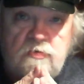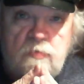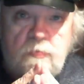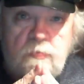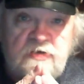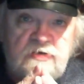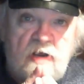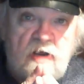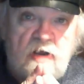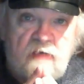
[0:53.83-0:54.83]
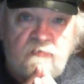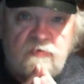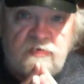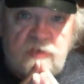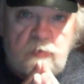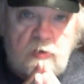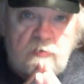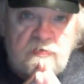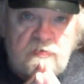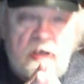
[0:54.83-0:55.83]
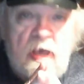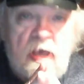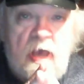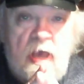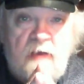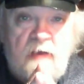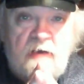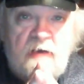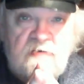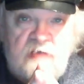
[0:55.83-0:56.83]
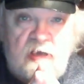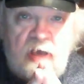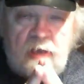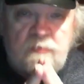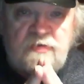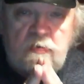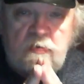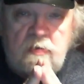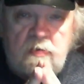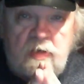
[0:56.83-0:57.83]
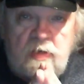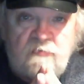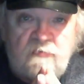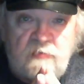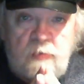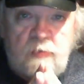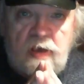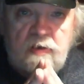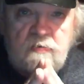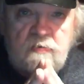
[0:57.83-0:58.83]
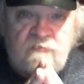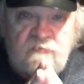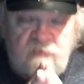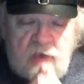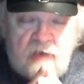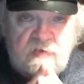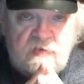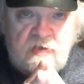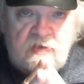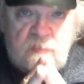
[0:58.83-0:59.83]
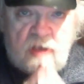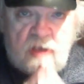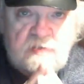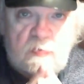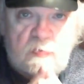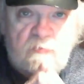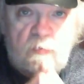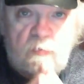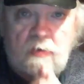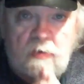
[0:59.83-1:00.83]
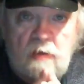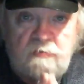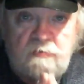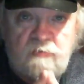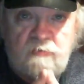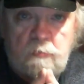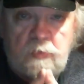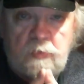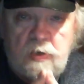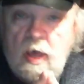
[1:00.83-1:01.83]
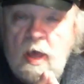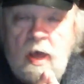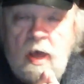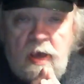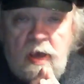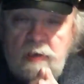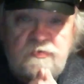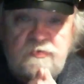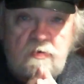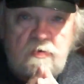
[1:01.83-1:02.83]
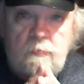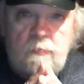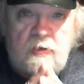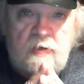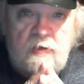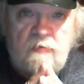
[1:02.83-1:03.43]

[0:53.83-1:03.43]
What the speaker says: position I've had for some years, and that is I absolutely allow for the fact that it's possible for parallel development. I absolutely believe